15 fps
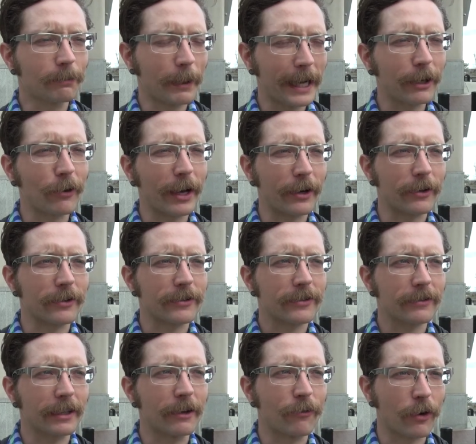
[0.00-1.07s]
bike
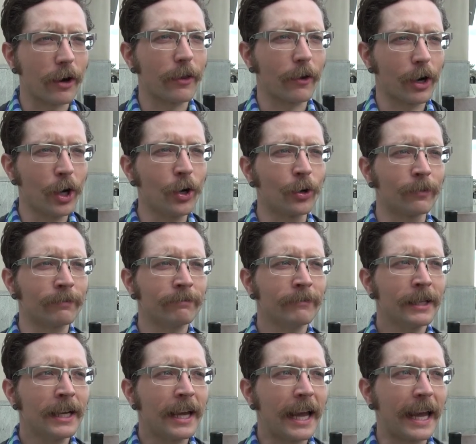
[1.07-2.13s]
riders in front of their home
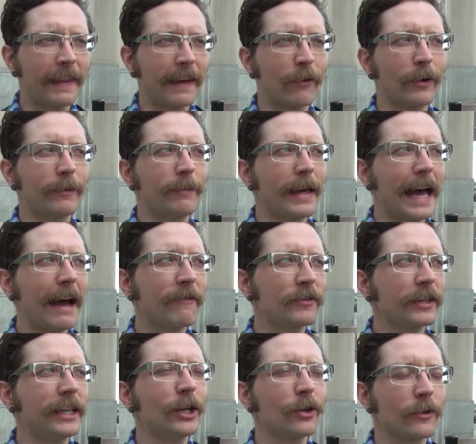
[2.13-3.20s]
and they would have
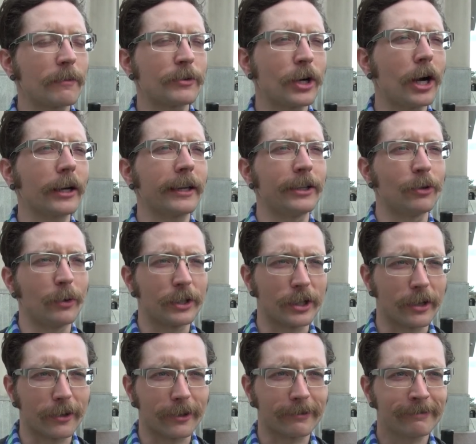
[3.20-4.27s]
to hear them talking to each
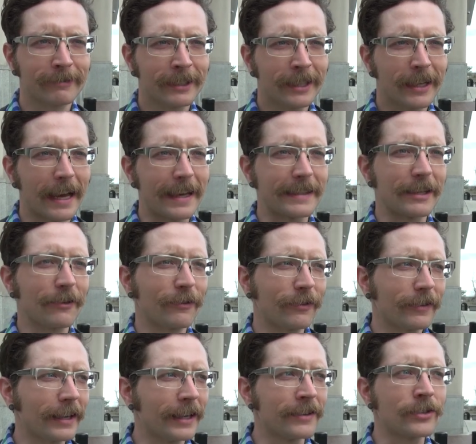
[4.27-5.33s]
other as if
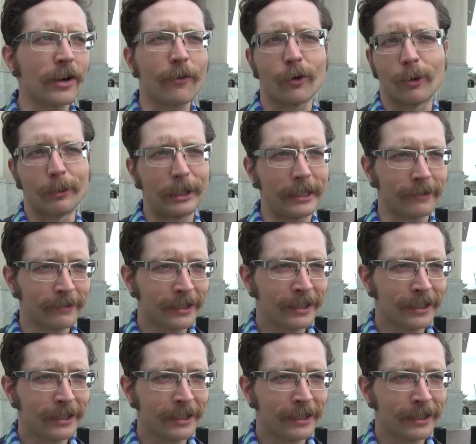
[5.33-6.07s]
insufferably.